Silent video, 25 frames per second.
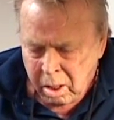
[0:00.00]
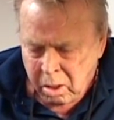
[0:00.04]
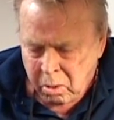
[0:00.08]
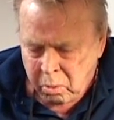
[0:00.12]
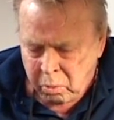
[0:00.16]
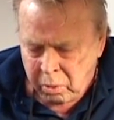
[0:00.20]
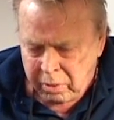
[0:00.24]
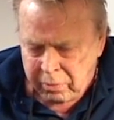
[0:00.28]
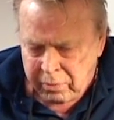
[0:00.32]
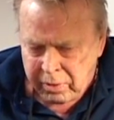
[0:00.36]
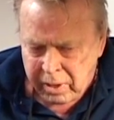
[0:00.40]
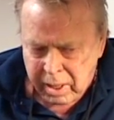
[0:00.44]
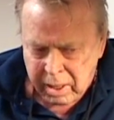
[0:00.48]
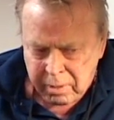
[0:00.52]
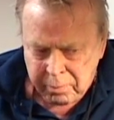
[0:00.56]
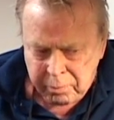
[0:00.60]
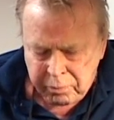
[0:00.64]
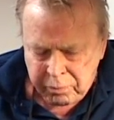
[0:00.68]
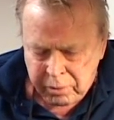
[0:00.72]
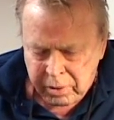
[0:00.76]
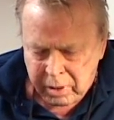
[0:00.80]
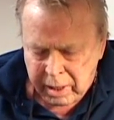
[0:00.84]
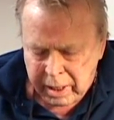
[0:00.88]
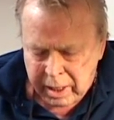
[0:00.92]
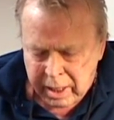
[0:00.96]
we've had a
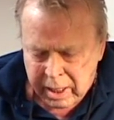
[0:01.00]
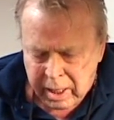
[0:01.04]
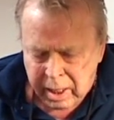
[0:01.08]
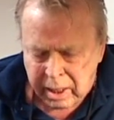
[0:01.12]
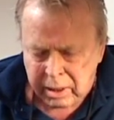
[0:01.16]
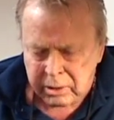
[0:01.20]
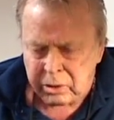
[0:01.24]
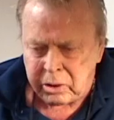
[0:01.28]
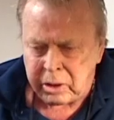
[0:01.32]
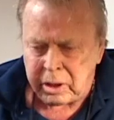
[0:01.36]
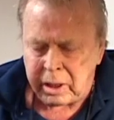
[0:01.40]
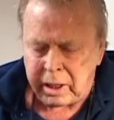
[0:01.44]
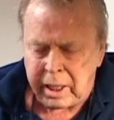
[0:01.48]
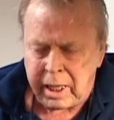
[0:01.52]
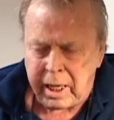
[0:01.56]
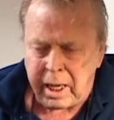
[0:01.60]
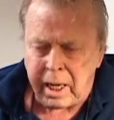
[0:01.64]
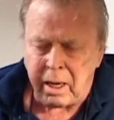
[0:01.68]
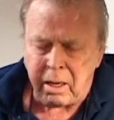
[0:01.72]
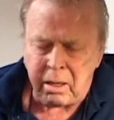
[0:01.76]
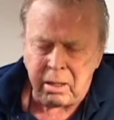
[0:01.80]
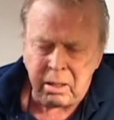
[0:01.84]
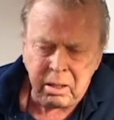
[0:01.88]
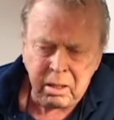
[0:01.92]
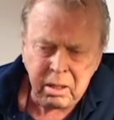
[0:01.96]
fairly constant
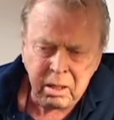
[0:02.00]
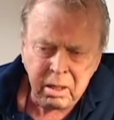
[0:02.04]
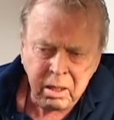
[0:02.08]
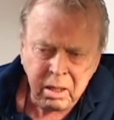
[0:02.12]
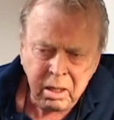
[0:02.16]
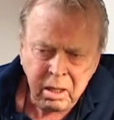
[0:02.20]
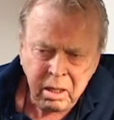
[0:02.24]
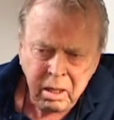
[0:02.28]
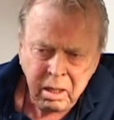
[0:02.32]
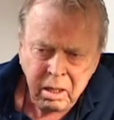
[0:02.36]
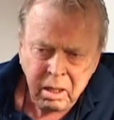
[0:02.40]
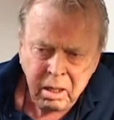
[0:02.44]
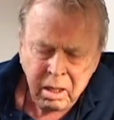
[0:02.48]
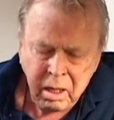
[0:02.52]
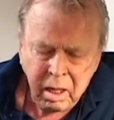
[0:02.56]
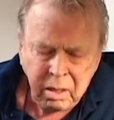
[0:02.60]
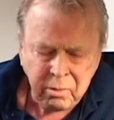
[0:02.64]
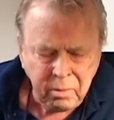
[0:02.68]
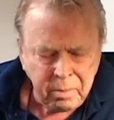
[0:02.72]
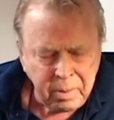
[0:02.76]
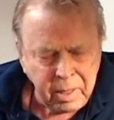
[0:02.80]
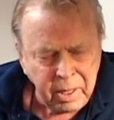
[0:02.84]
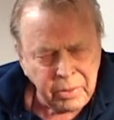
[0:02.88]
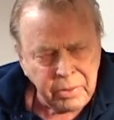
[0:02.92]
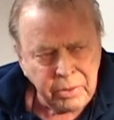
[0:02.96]
count
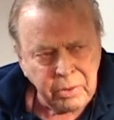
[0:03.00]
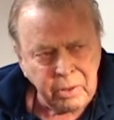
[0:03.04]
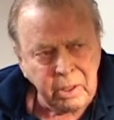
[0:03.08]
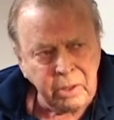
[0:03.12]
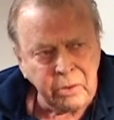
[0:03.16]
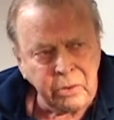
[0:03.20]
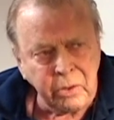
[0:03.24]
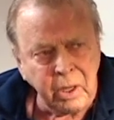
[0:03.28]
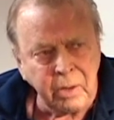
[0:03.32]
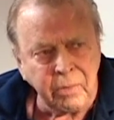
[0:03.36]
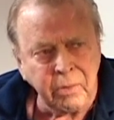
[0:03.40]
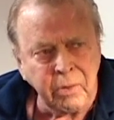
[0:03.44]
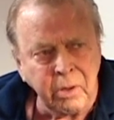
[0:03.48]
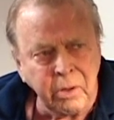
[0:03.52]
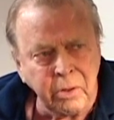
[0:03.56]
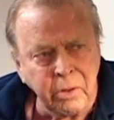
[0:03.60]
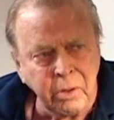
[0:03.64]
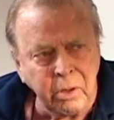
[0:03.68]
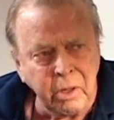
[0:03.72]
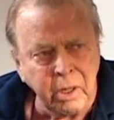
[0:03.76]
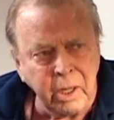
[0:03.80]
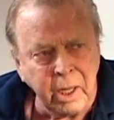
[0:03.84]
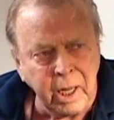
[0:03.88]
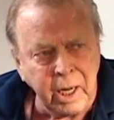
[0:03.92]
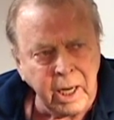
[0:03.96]
of about 37 or
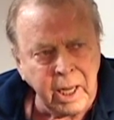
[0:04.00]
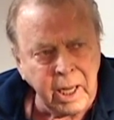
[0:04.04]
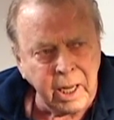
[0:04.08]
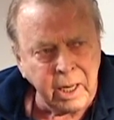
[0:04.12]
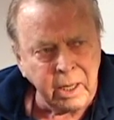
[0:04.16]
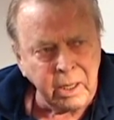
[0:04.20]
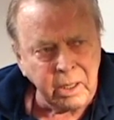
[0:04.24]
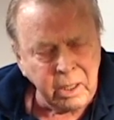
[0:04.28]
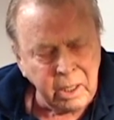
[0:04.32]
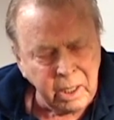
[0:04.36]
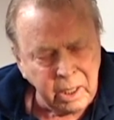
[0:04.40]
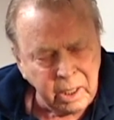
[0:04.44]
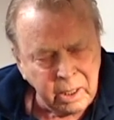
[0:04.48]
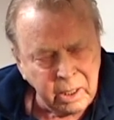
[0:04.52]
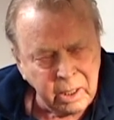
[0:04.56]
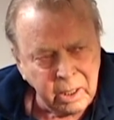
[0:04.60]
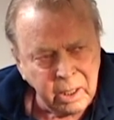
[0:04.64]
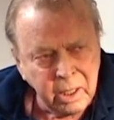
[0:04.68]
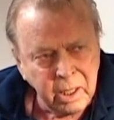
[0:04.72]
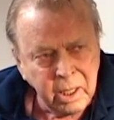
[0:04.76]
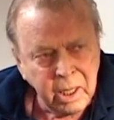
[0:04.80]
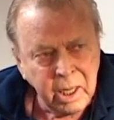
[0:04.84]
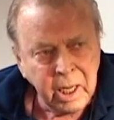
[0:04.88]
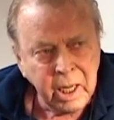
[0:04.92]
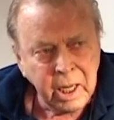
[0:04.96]
38 antique
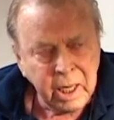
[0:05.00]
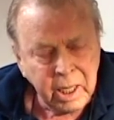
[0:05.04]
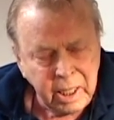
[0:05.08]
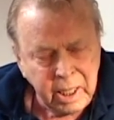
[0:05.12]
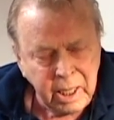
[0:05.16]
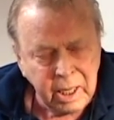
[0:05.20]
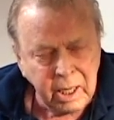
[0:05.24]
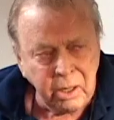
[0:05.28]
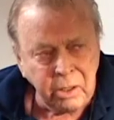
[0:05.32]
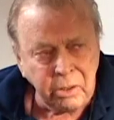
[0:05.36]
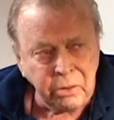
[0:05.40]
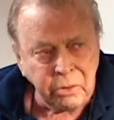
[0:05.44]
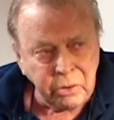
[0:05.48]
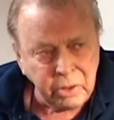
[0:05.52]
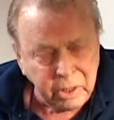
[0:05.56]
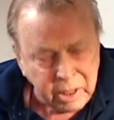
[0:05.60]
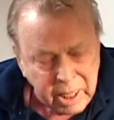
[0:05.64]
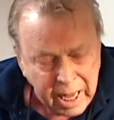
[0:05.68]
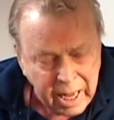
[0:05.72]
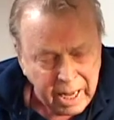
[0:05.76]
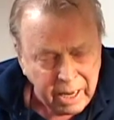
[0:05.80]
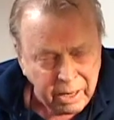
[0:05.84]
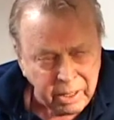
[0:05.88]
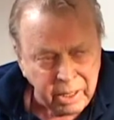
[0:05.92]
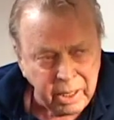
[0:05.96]
dealers
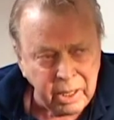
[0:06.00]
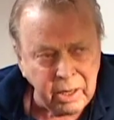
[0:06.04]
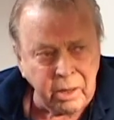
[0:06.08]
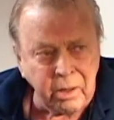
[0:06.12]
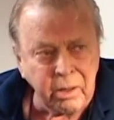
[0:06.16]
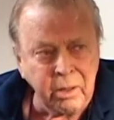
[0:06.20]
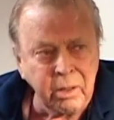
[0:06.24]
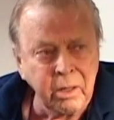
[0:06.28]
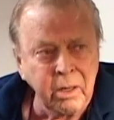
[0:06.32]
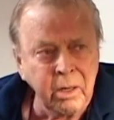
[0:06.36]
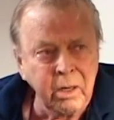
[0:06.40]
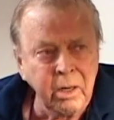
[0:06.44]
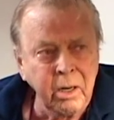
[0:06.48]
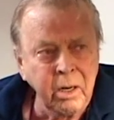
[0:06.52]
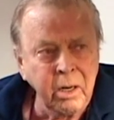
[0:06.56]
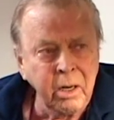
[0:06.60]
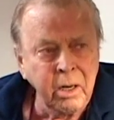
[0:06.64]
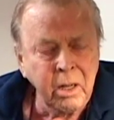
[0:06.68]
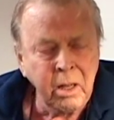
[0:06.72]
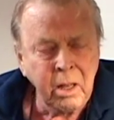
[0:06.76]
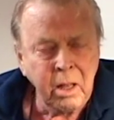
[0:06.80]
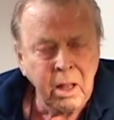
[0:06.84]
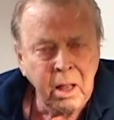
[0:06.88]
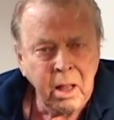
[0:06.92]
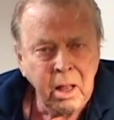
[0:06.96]
down here.
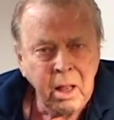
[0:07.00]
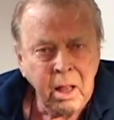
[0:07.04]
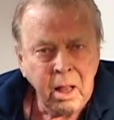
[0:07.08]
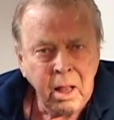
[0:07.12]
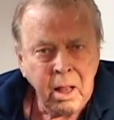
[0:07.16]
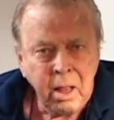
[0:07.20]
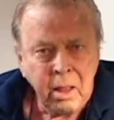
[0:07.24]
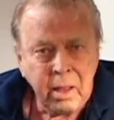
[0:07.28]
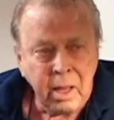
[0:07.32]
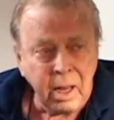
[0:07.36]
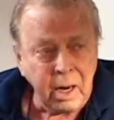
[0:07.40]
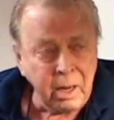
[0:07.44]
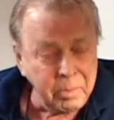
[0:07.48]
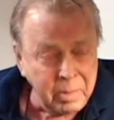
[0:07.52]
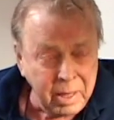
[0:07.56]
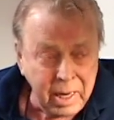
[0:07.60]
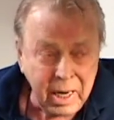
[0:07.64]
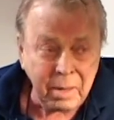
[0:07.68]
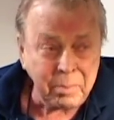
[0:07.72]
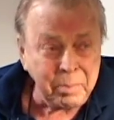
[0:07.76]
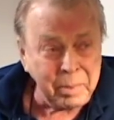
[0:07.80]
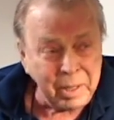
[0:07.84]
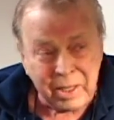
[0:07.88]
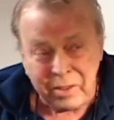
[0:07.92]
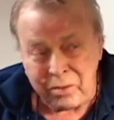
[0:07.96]
Now, they may
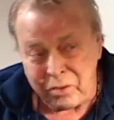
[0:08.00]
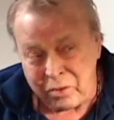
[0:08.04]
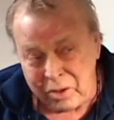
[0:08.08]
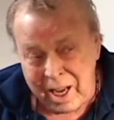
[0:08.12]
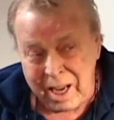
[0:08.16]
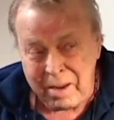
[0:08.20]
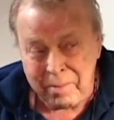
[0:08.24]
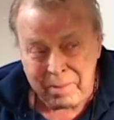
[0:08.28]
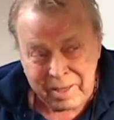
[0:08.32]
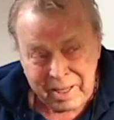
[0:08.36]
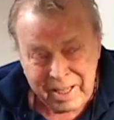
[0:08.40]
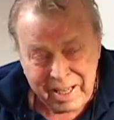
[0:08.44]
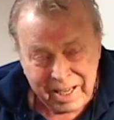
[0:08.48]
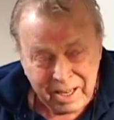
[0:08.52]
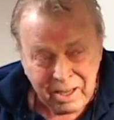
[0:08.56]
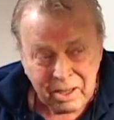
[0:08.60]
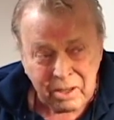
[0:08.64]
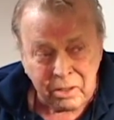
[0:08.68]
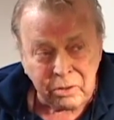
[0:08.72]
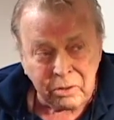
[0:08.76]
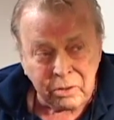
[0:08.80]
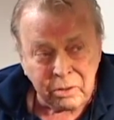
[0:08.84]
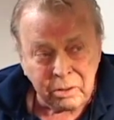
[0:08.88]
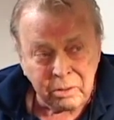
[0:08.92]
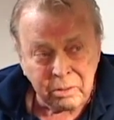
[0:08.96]
not be the same at
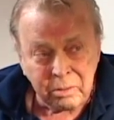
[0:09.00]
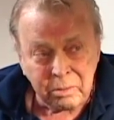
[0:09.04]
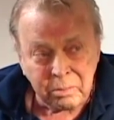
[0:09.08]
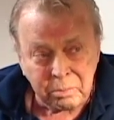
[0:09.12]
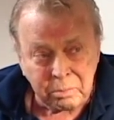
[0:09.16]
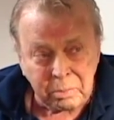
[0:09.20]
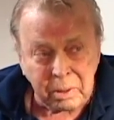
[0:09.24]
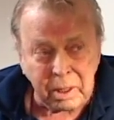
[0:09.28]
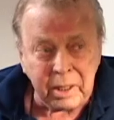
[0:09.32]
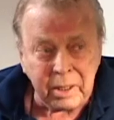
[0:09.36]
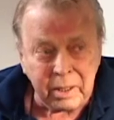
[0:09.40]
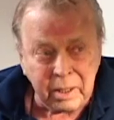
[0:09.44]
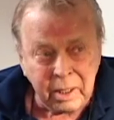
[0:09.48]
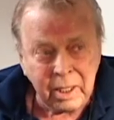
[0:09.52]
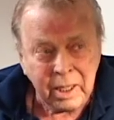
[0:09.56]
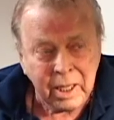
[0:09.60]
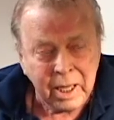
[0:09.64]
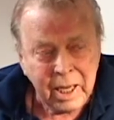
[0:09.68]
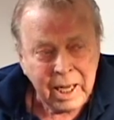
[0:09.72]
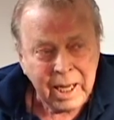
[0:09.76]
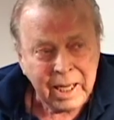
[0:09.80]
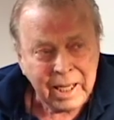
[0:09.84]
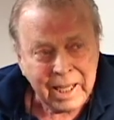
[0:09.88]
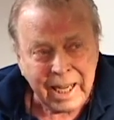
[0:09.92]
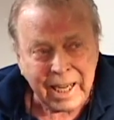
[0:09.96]
dealers, but
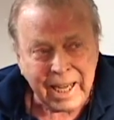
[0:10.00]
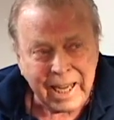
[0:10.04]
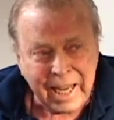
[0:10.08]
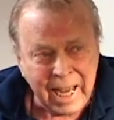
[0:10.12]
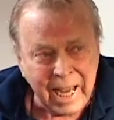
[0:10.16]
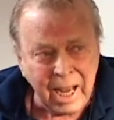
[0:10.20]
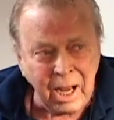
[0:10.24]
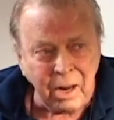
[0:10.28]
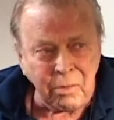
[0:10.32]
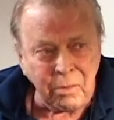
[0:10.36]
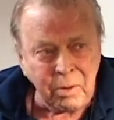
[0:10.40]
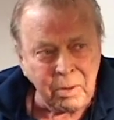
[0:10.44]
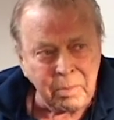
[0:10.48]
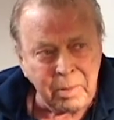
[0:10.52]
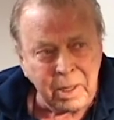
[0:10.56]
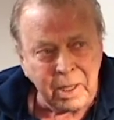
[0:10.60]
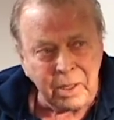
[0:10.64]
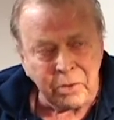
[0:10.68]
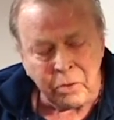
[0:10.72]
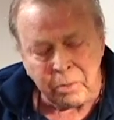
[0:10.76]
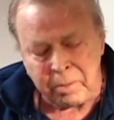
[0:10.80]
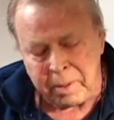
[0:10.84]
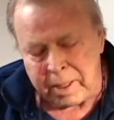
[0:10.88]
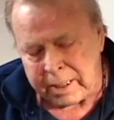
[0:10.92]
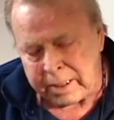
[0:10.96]
the count
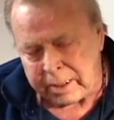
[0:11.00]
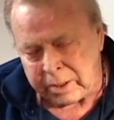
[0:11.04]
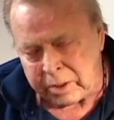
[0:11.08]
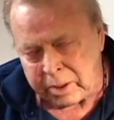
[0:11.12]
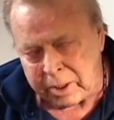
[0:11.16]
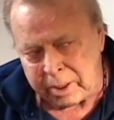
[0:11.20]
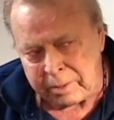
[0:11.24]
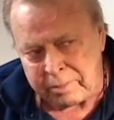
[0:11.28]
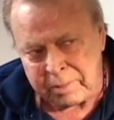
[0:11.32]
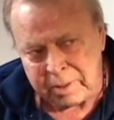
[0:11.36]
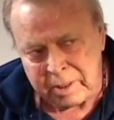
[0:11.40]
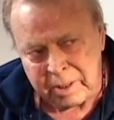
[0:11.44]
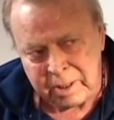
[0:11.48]
remains about the same.